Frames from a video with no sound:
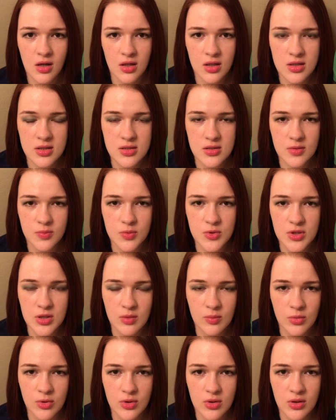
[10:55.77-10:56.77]
in
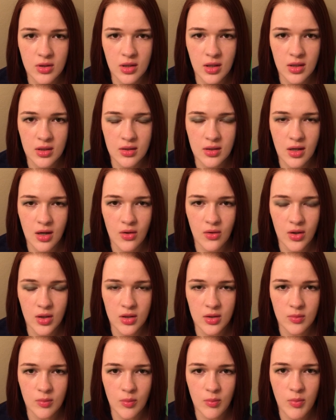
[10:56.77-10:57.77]
September and now I
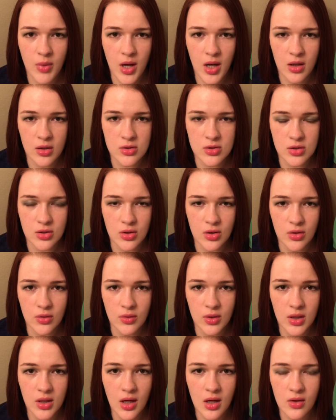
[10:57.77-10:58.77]
am back to
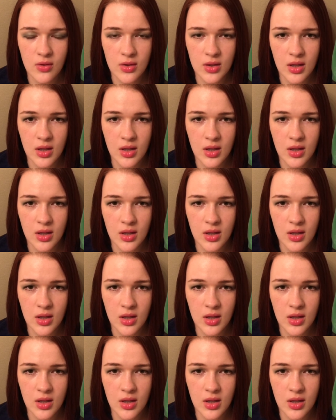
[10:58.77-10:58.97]
growing it out